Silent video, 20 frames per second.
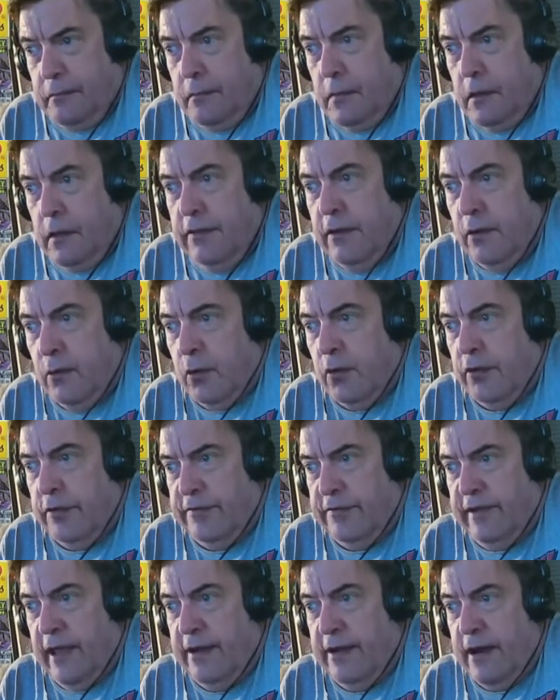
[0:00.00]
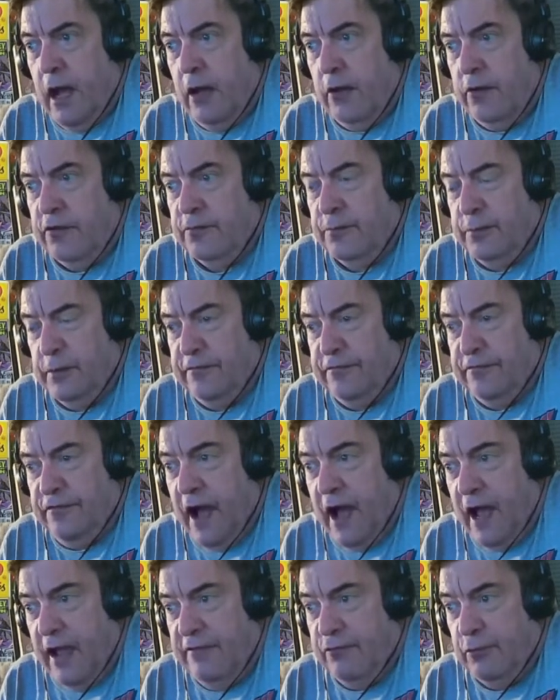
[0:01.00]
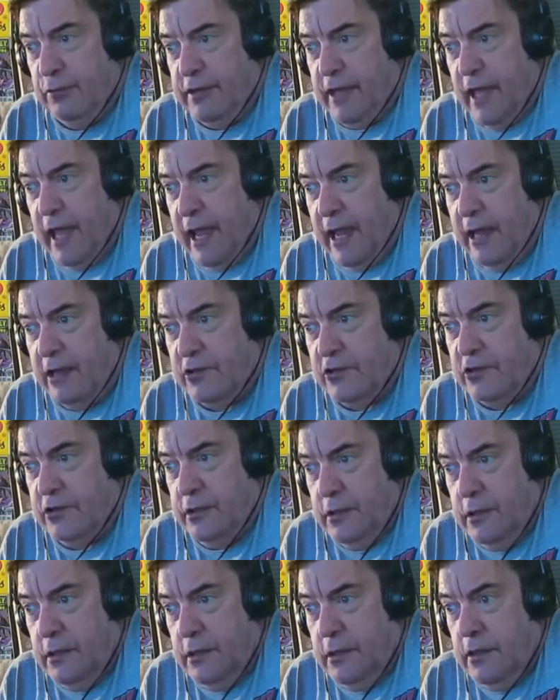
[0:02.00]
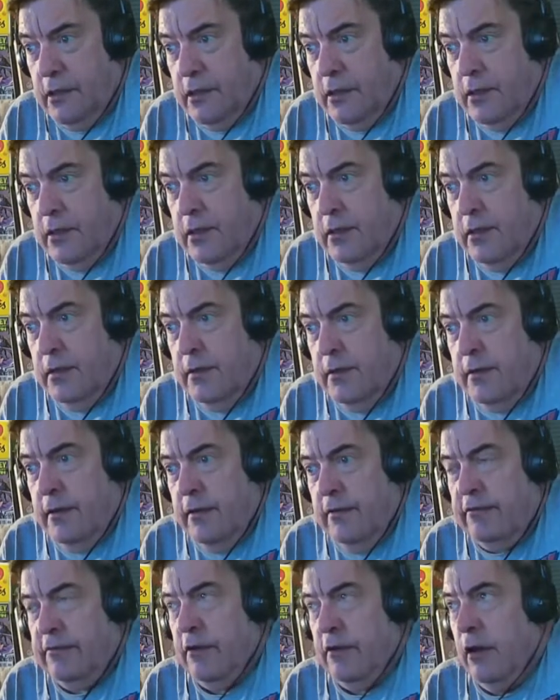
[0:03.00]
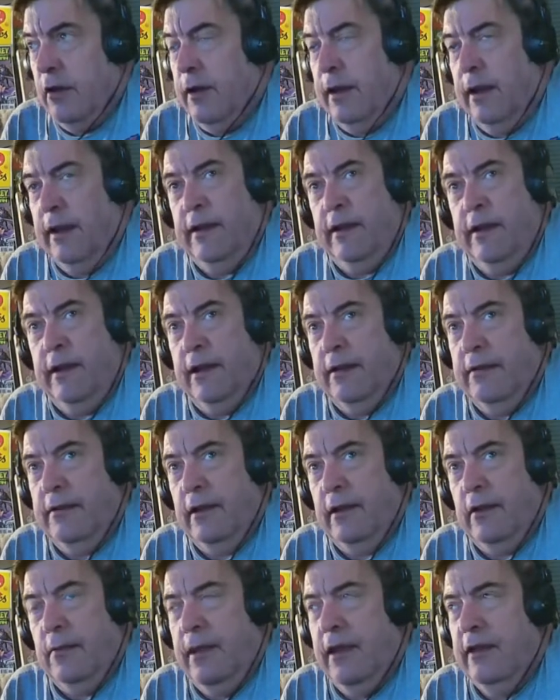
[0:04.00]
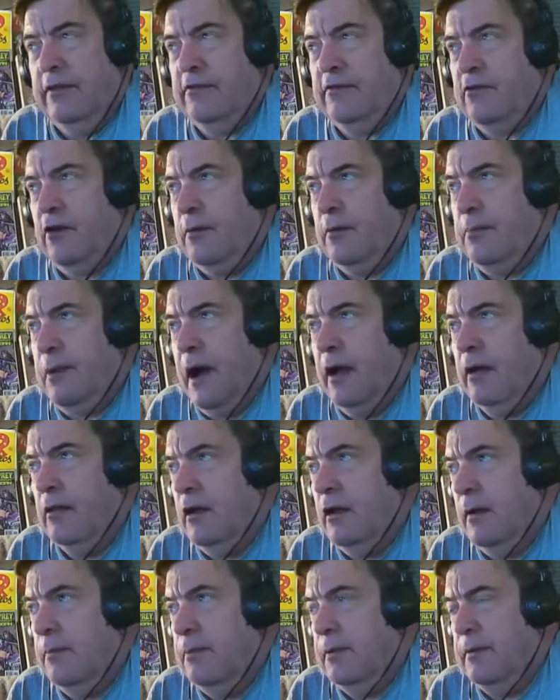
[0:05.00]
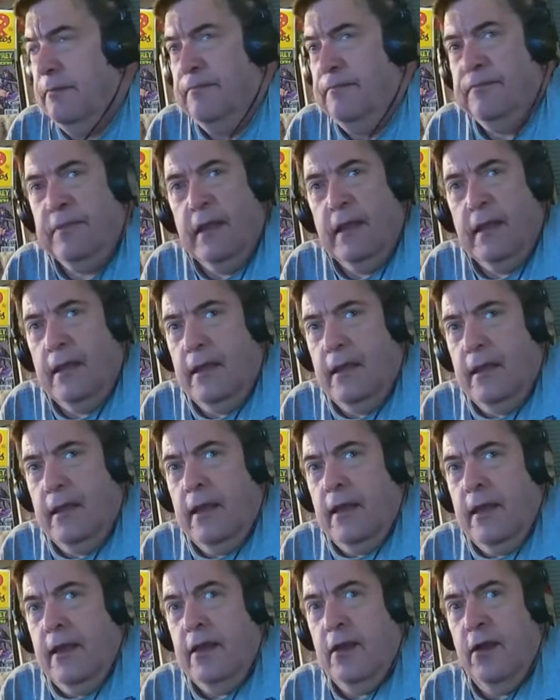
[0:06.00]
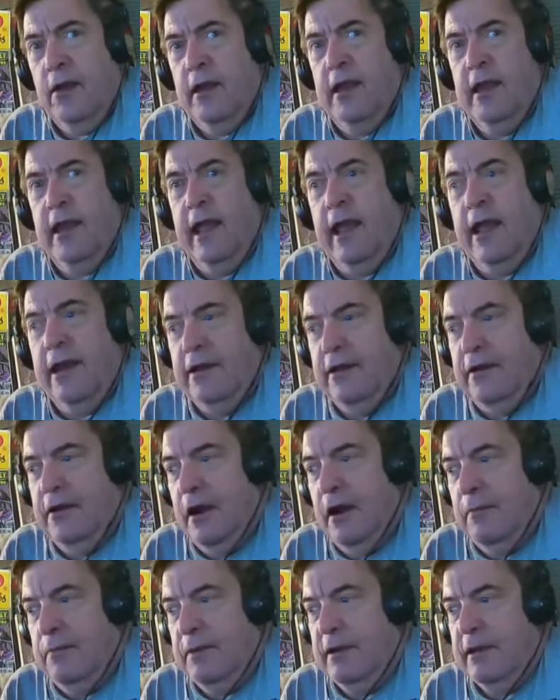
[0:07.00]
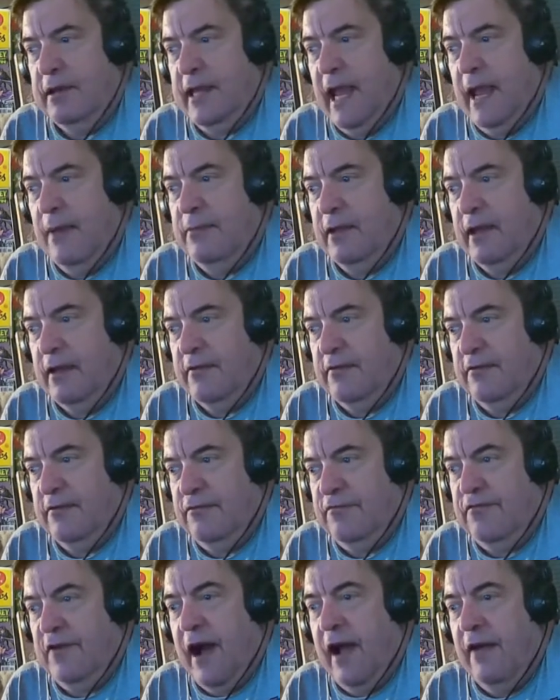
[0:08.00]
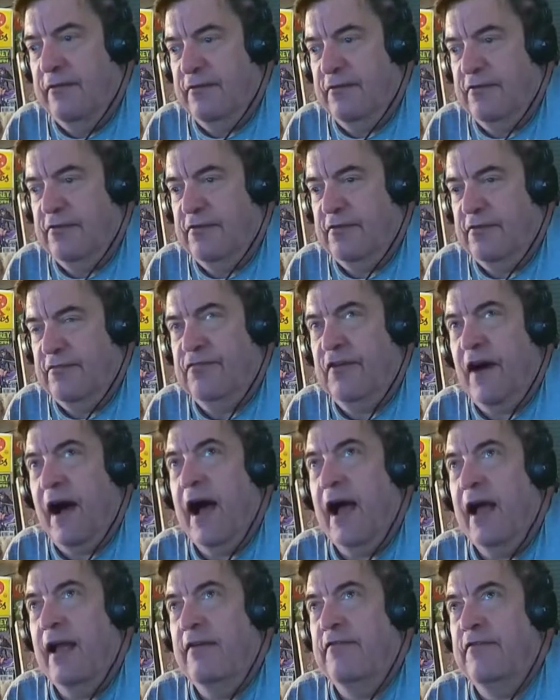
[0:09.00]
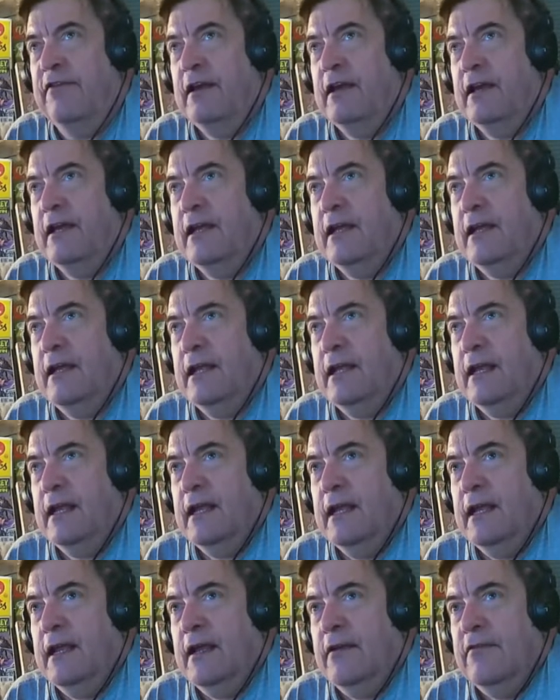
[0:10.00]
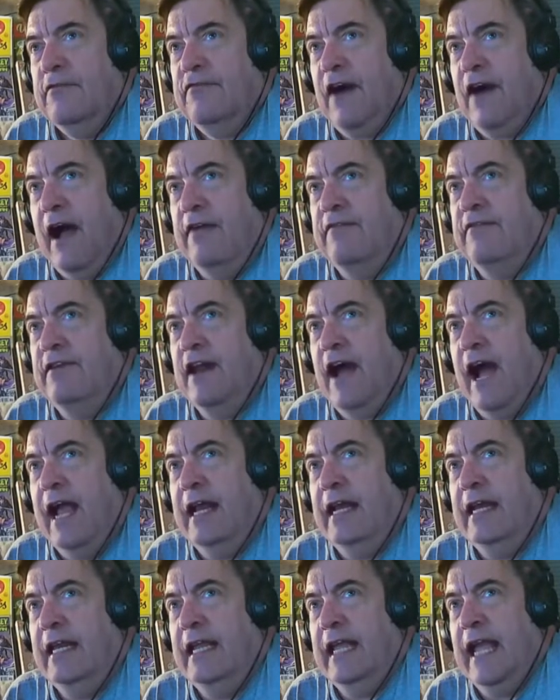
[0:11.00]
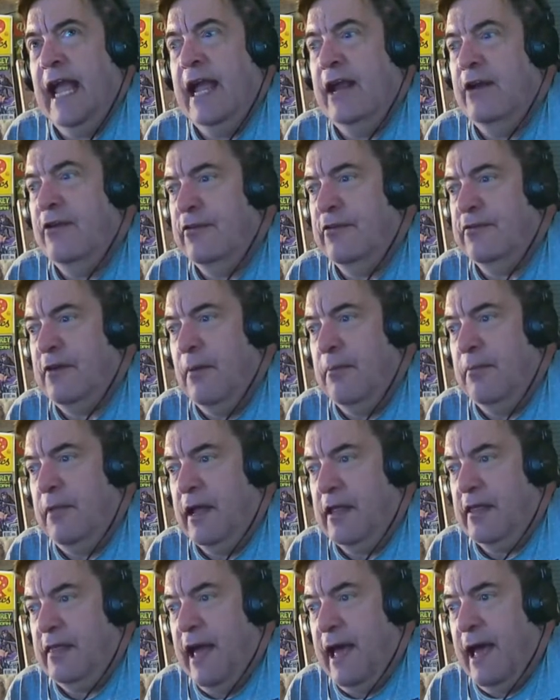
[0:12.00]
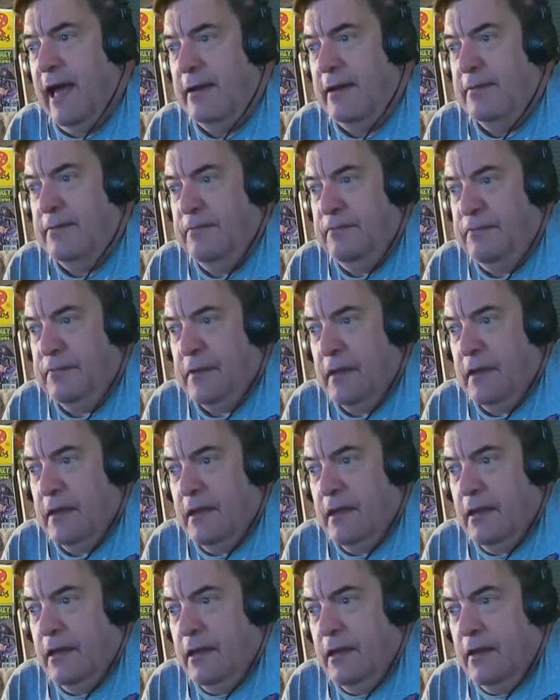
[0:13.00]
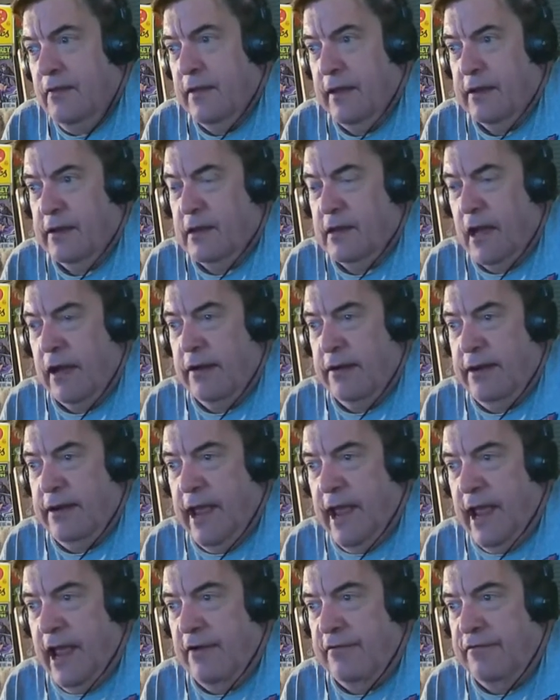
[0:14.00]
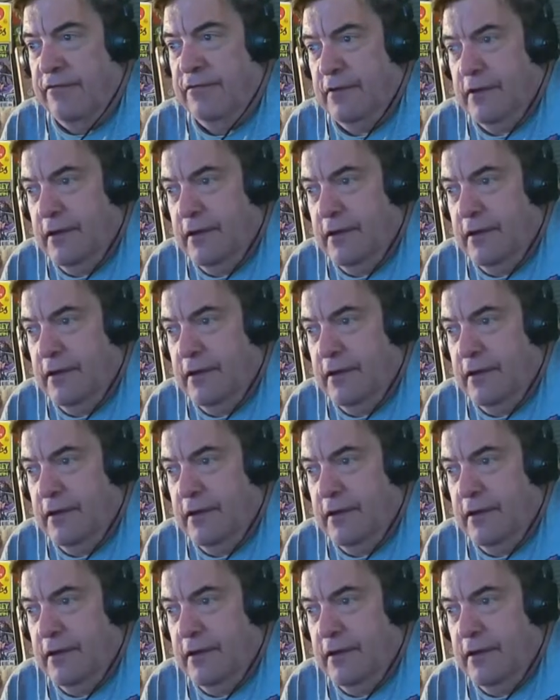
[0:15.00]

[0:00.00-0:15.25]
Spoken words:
that were $10, but $5 with cash. So and I go, man, it's starting to pile up, and he added it up, and it came to like $5.98 or something like that, and then cut in half.